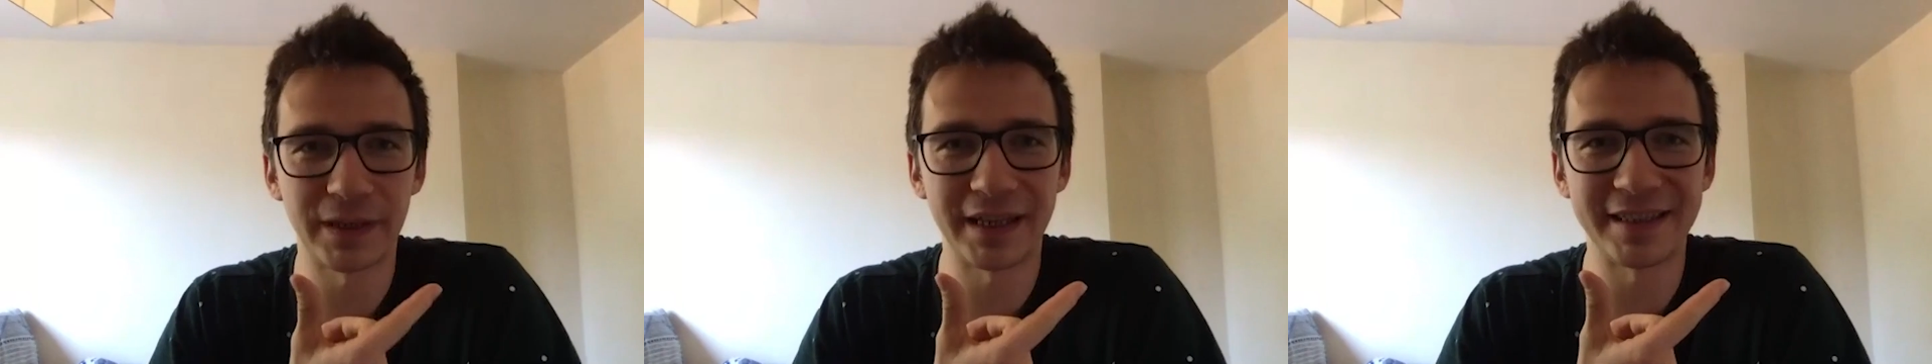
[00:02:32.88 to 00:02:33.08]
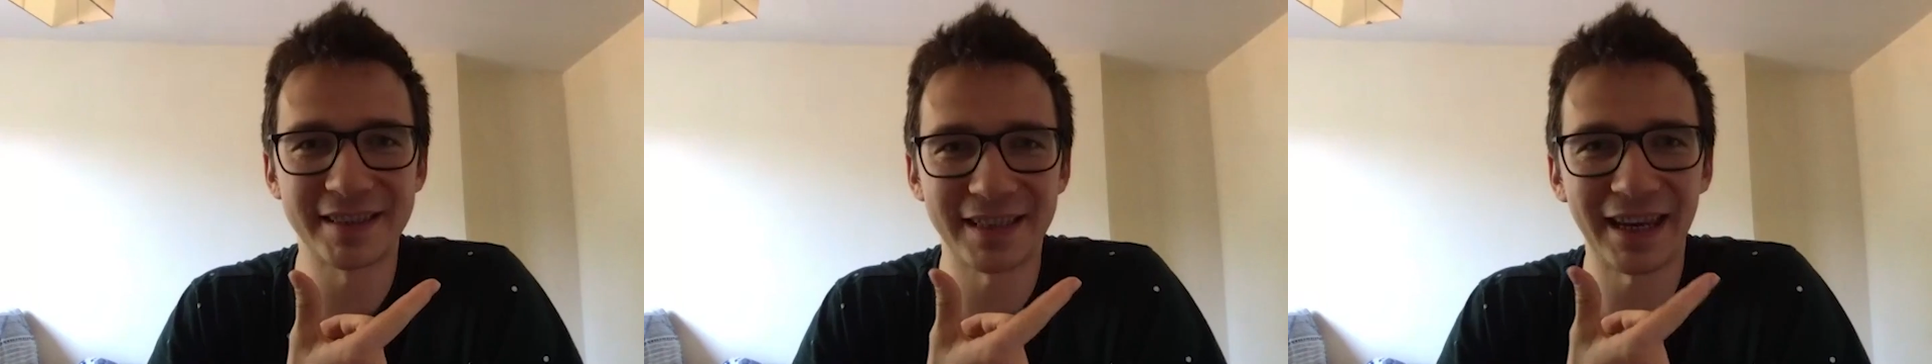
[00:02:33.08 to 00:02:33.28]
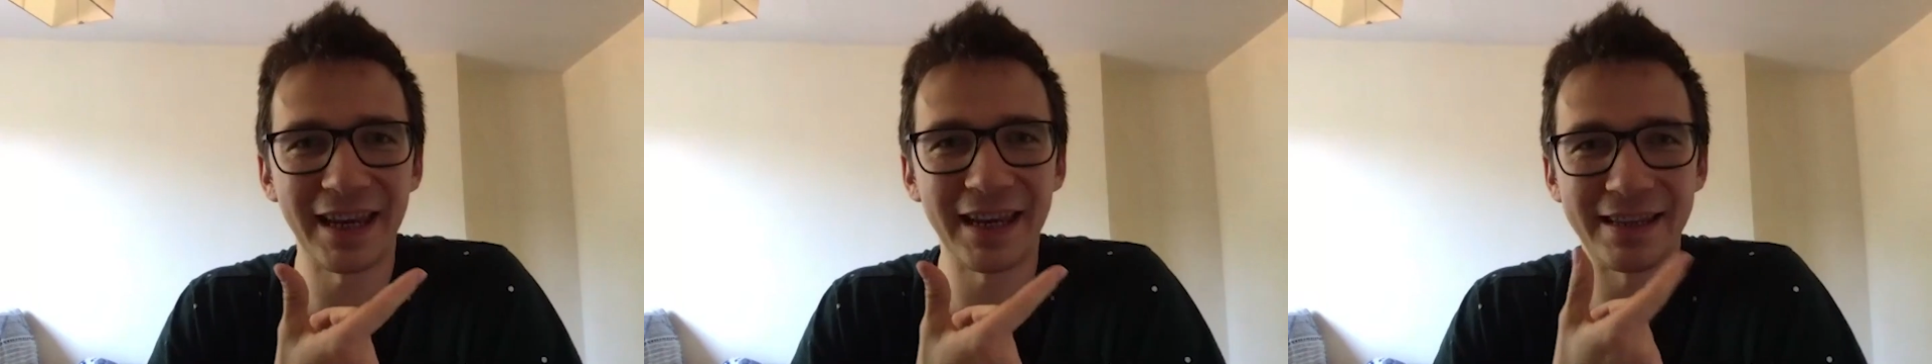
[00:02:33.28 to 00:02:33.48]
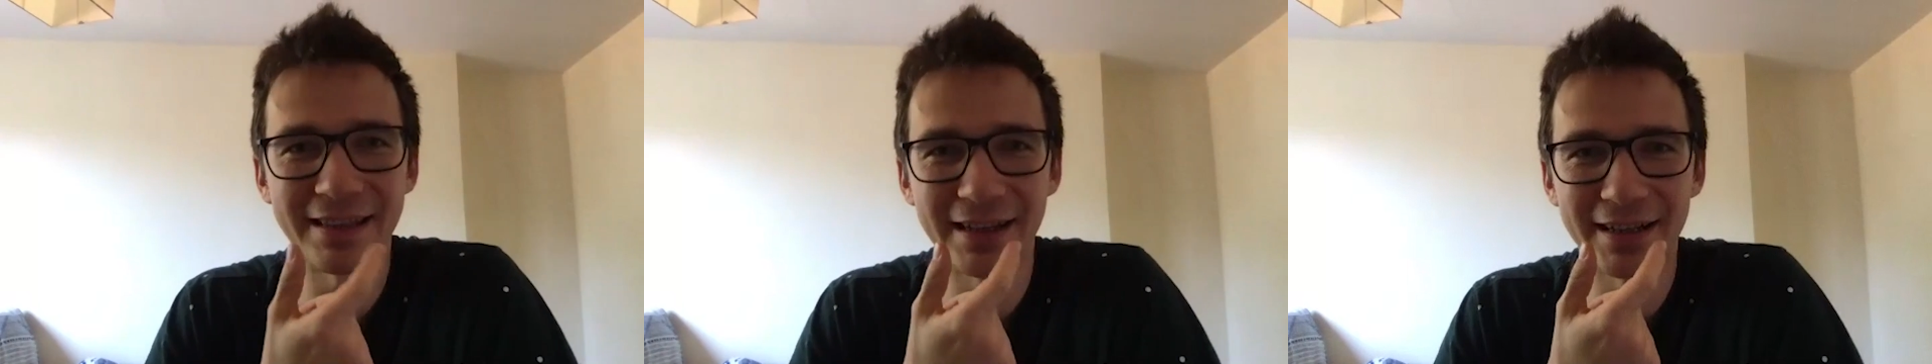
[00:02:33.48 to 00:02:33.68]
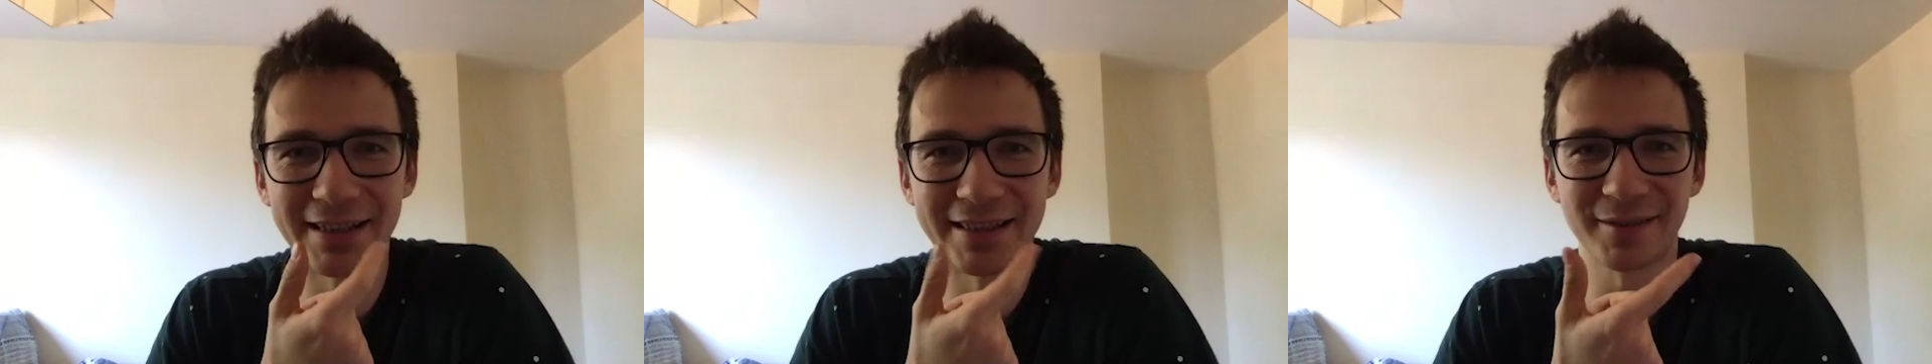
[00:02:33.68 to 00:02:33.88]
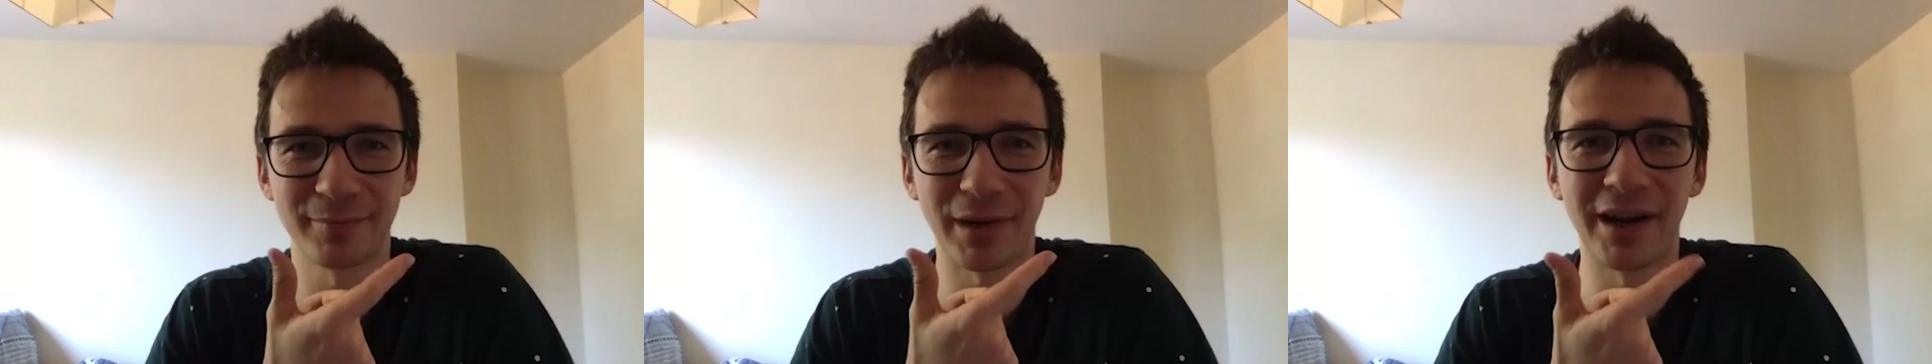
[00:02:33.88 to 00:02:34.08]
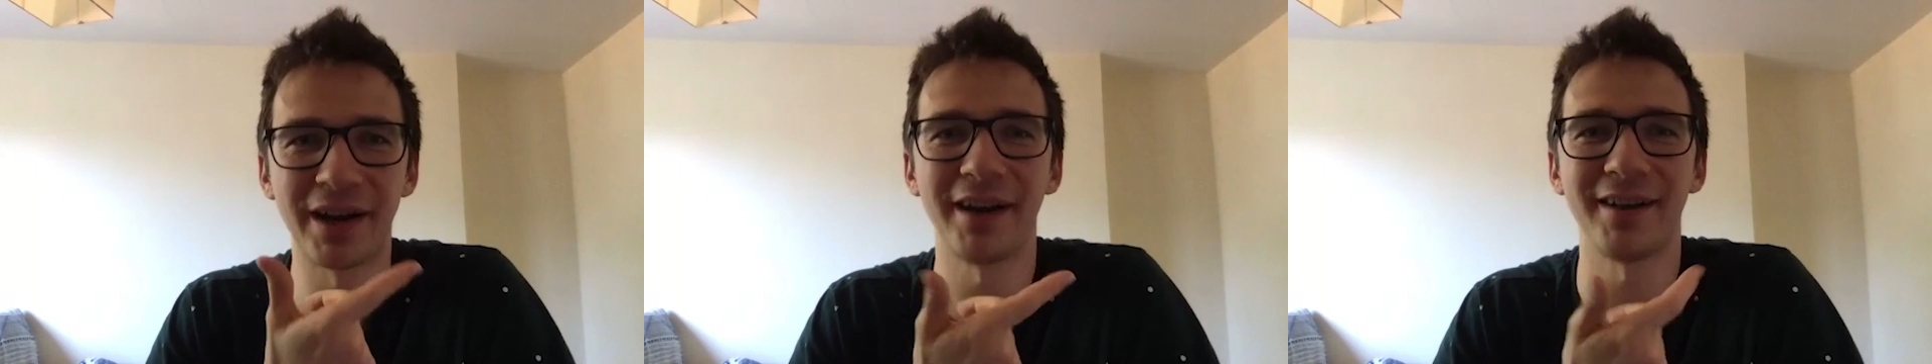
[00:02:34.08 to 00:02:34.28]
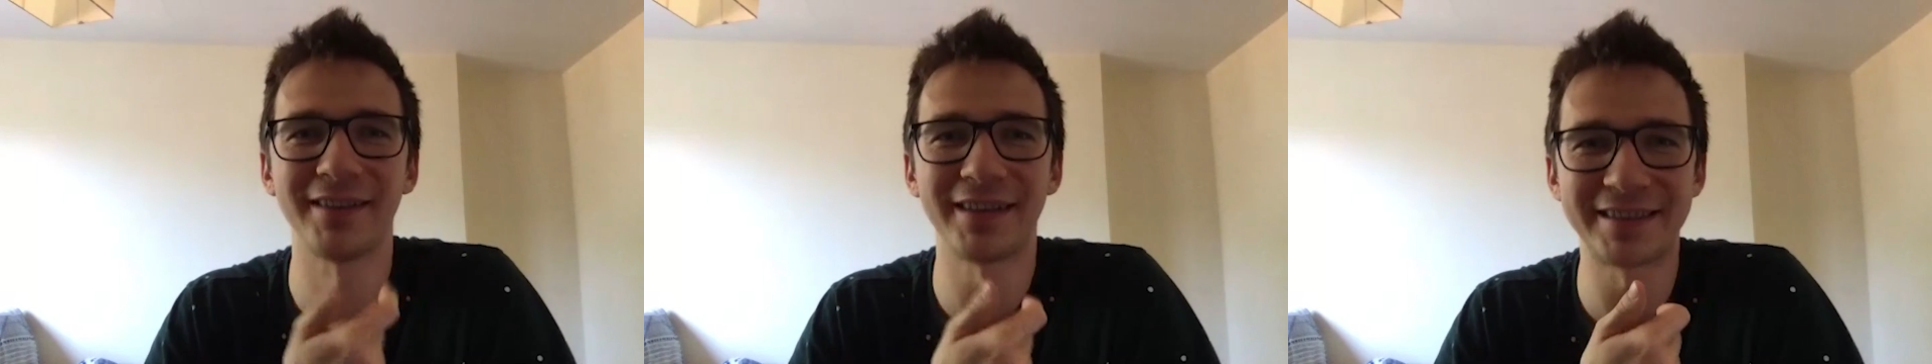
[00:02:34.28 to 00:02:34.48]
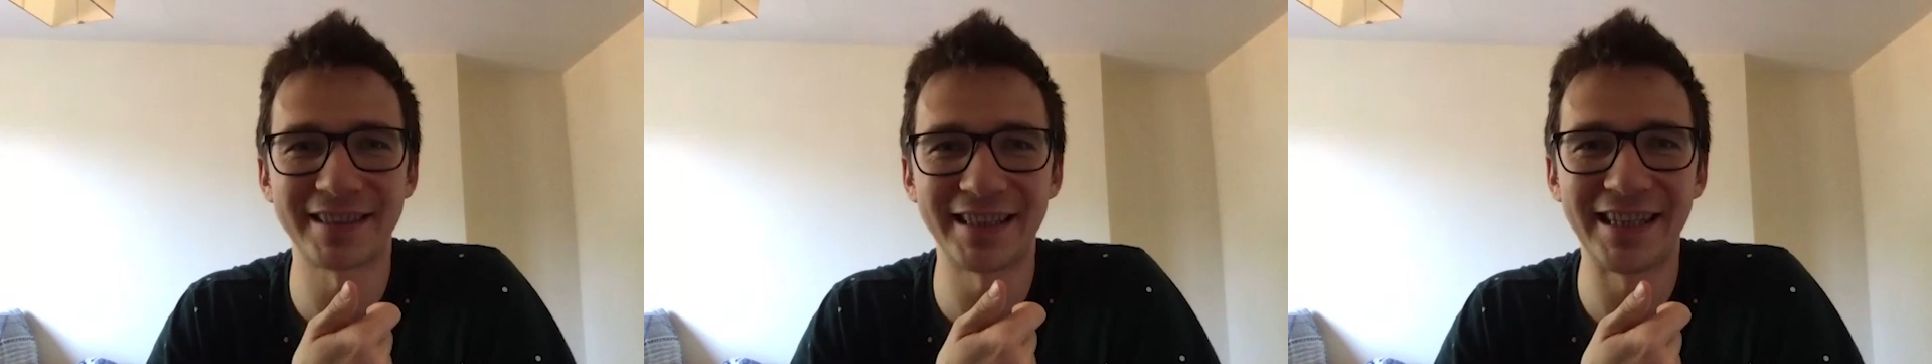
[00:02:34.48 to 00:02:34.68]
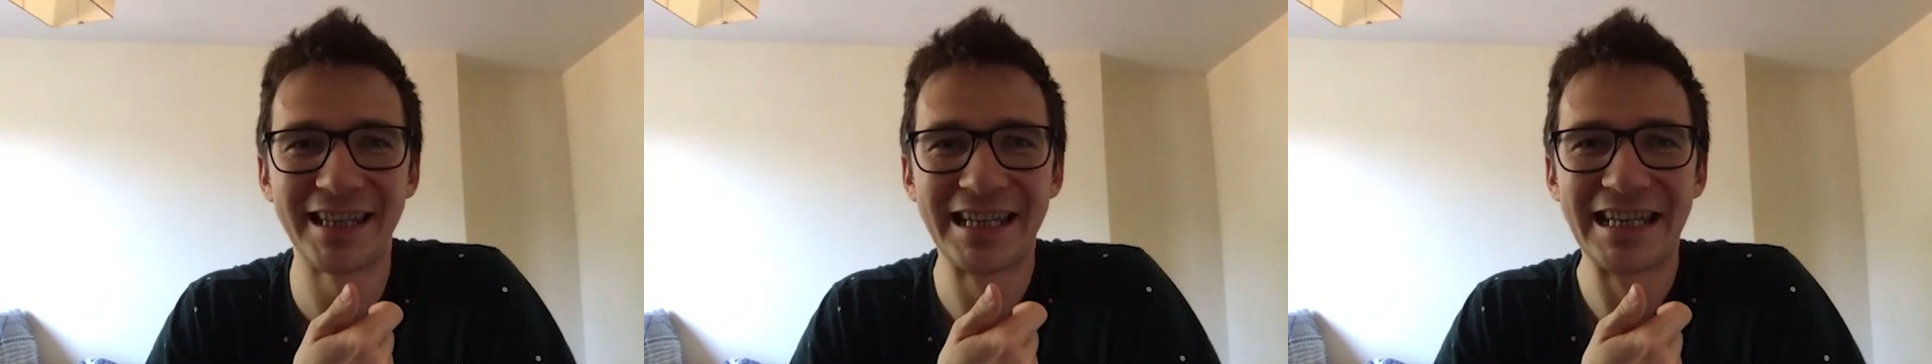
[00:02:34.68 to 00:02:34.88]
I say it, I smile. I
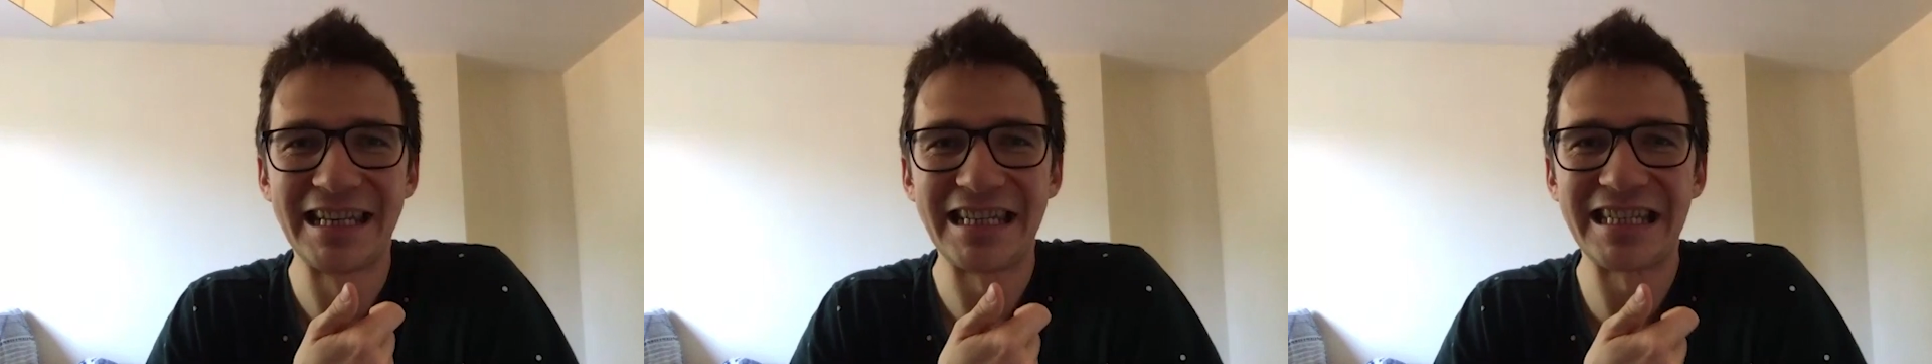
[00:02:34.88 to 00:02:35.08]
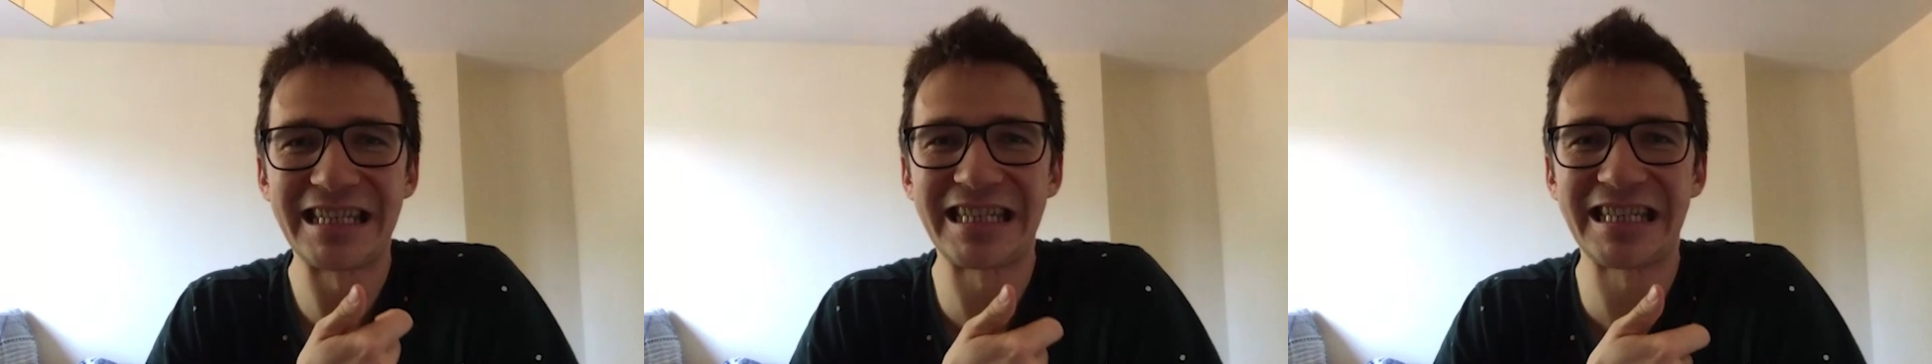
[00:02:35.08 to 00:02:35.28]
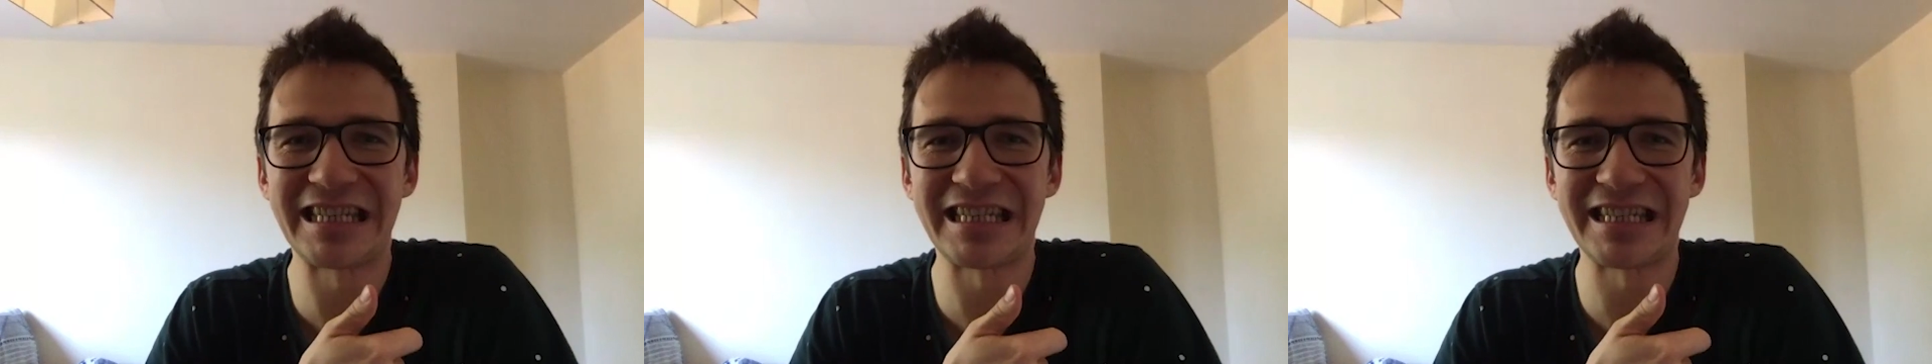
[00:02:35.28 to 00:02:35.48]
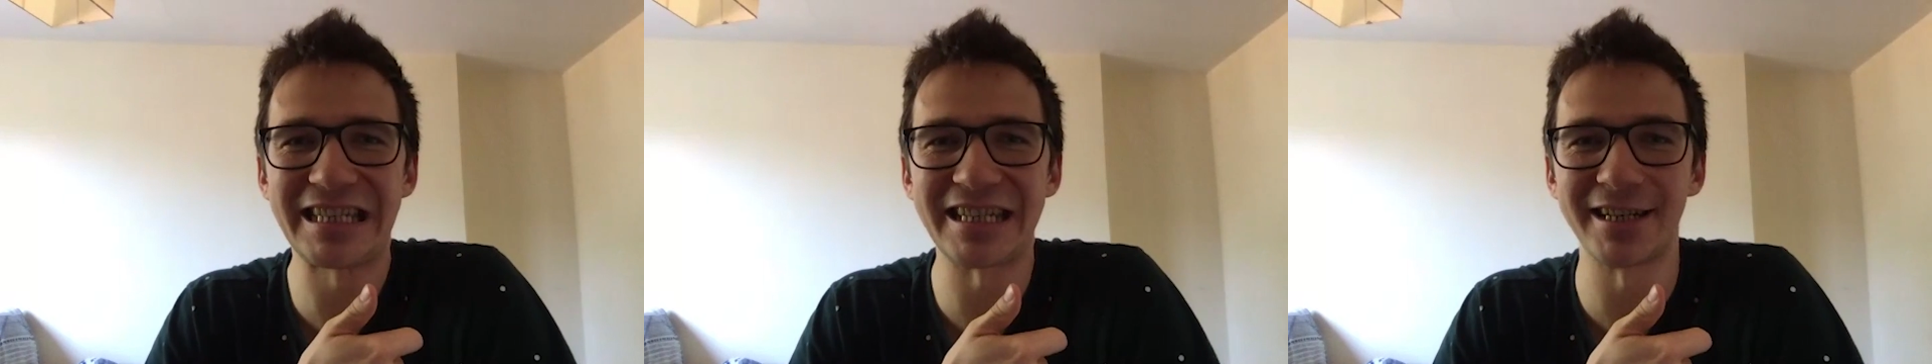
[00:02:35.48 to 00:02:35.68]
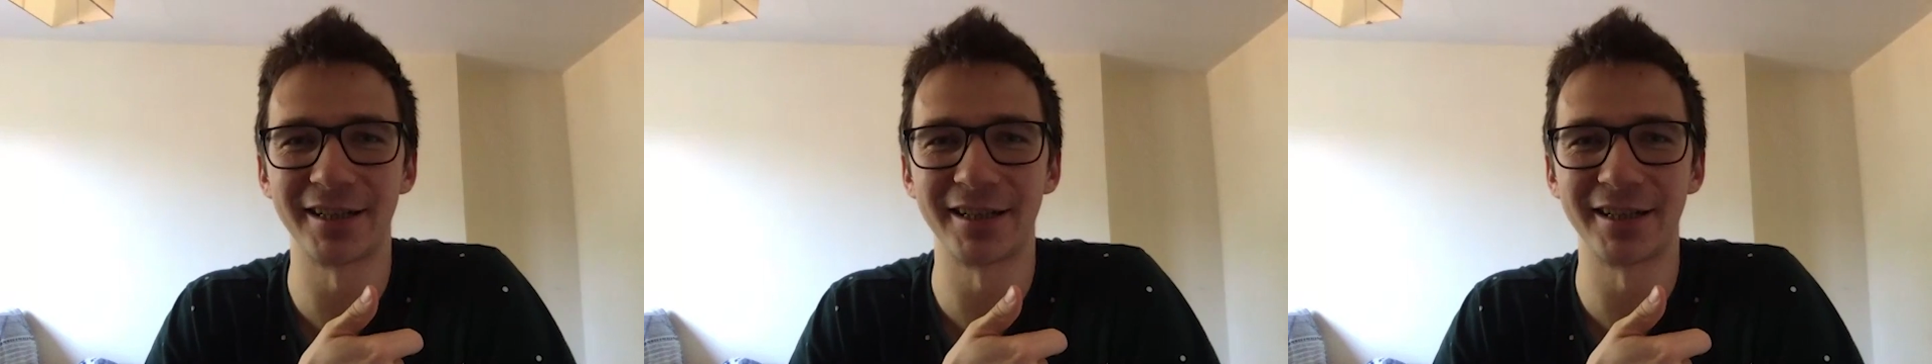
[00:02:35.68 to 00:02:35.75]
say sh.